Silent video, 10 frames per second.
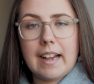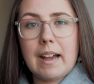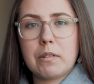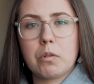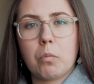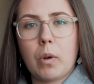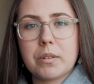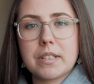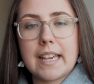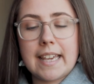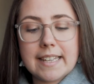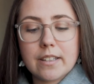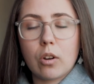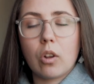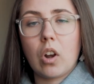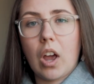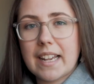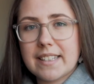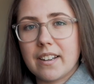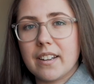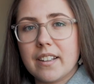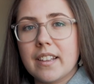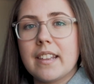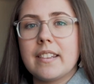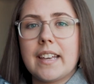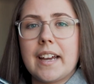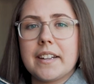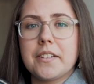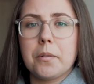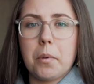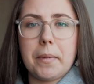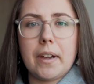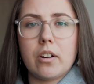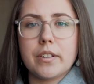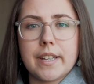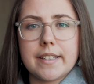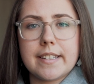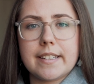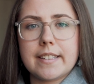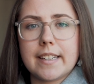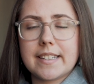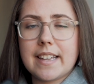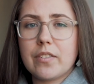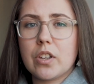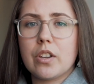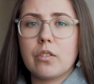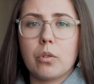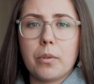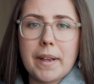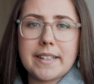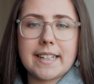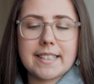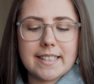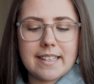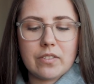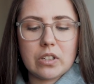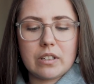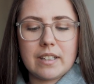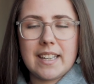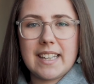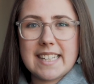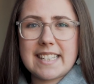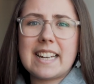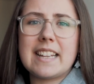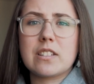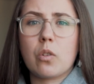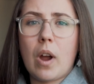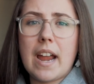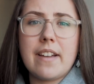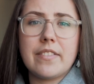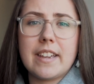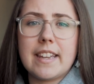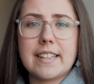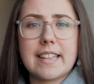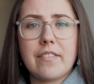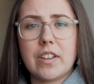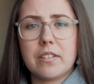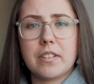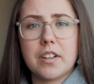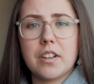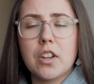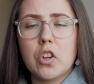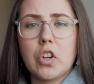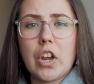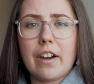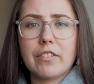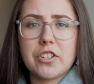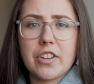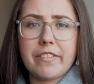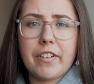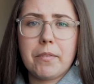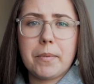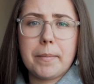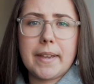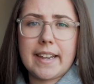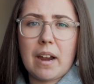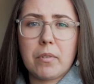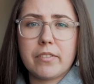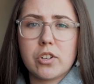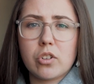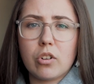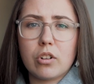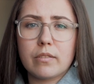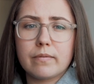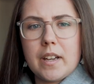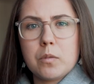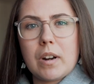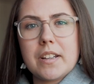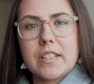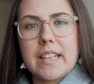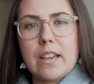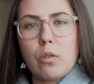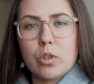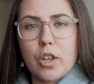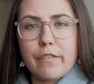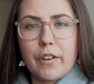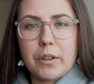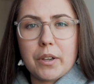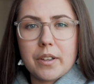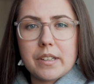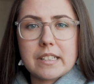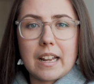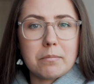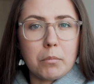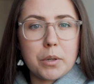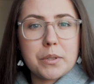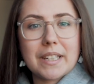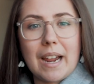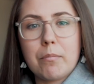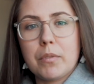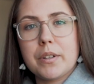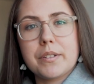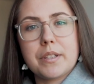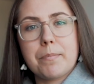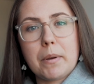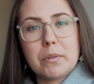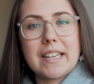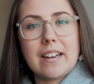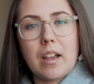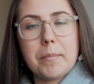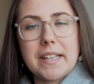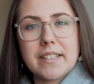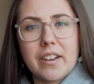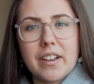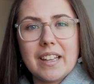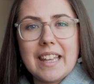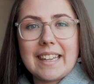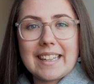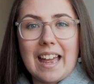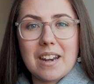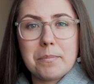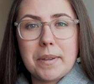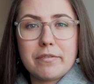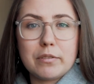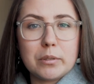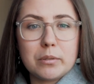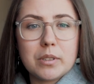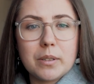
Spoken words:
And whilst it is a lot lighter than the Mamiya RZ67 or the Pentax 67, it still is quite heavy. It's heavier than your average 35mm camera for sure. As well as the autofocus, like most cameras, the built-in light meter can be fooled.